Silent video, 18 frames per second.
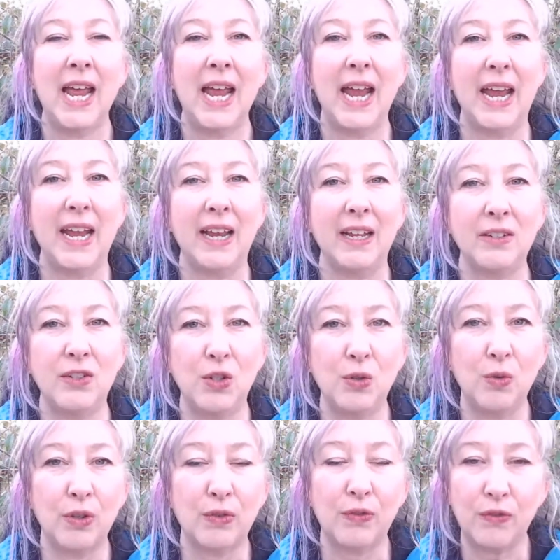and do
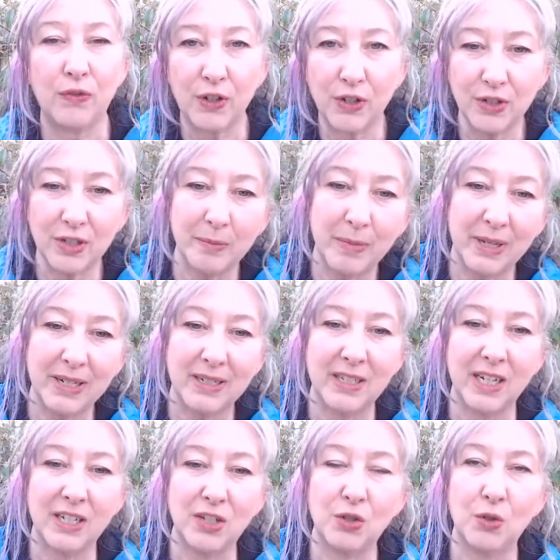the first
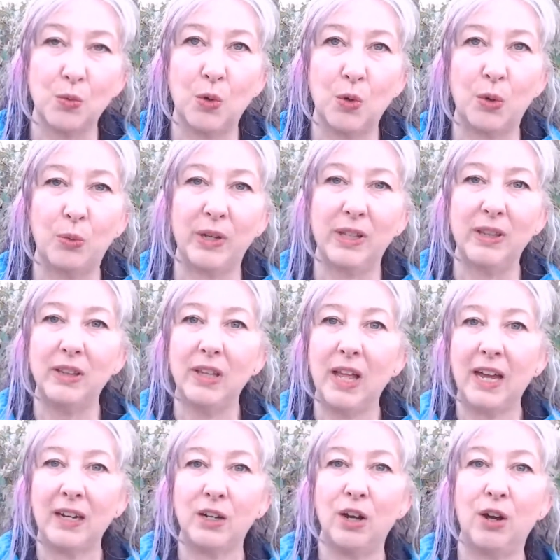meditation where we
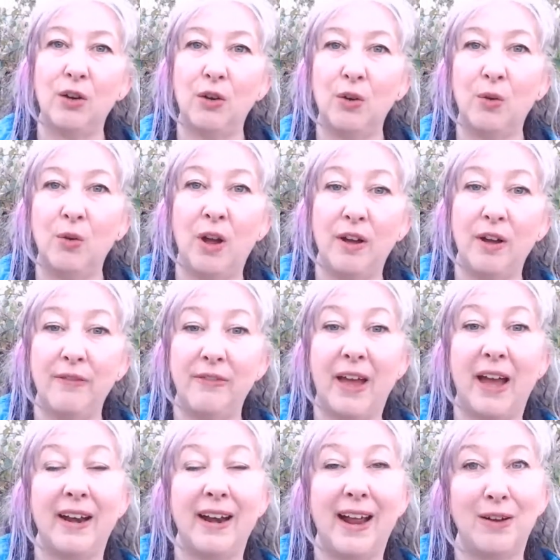let go of
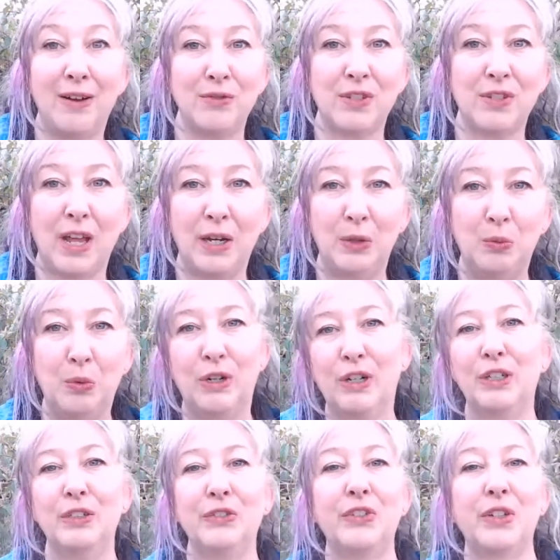that outside
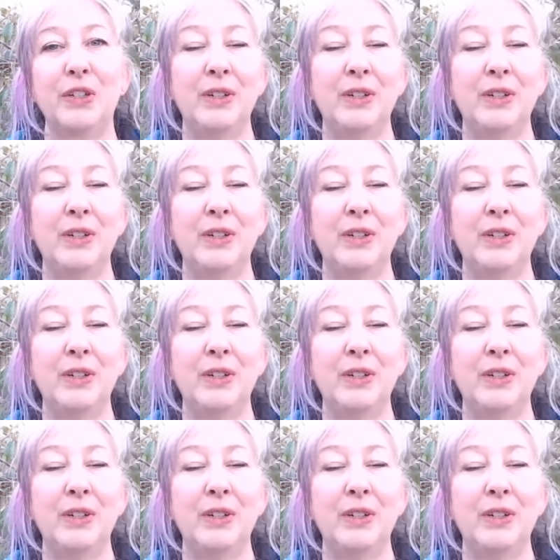world.